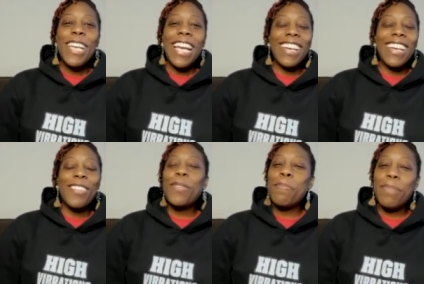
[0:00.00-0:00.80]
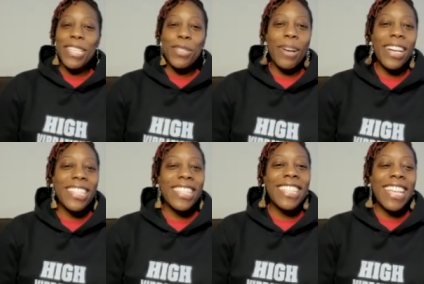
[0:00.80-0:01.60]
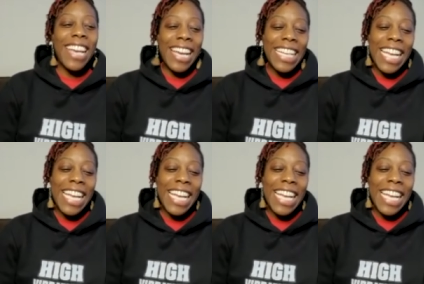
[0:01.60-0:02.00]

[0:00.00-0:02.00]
and we were binge watching that.